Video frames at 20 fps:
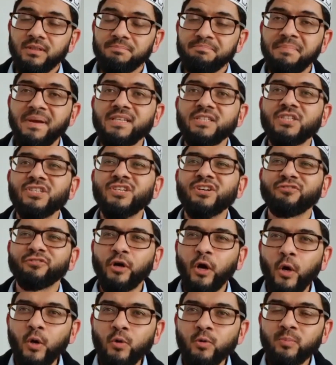message of
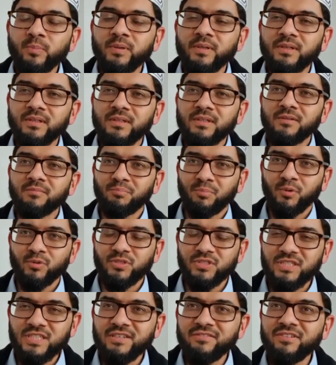hope
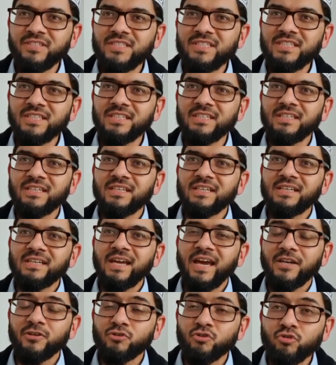positivity
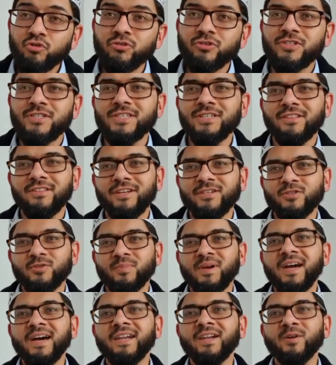and trust in allah
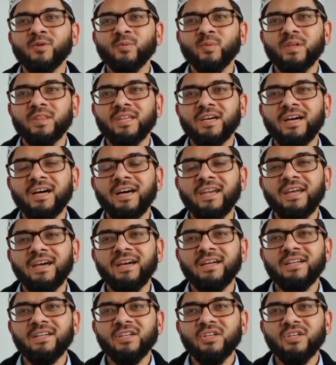subhanahu wa ta'ala